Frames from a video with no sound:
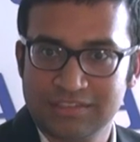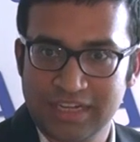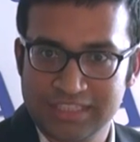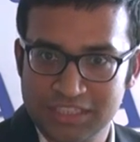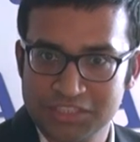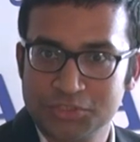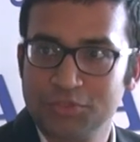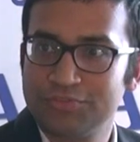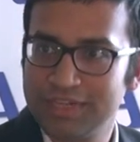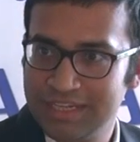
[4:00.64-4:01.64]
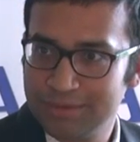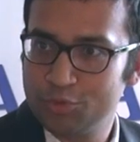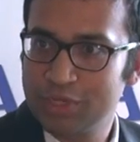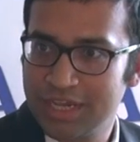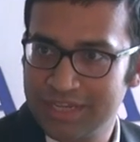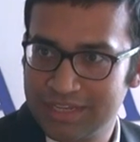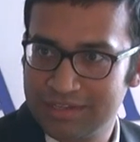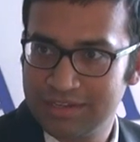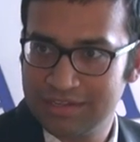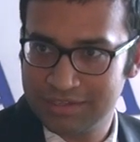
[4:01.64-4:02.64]
the tri-junction of India, Bhutan
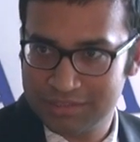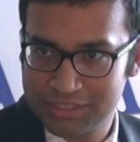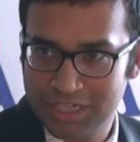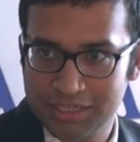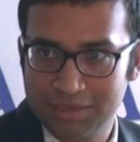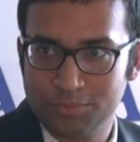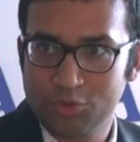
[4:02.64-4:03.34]
and China.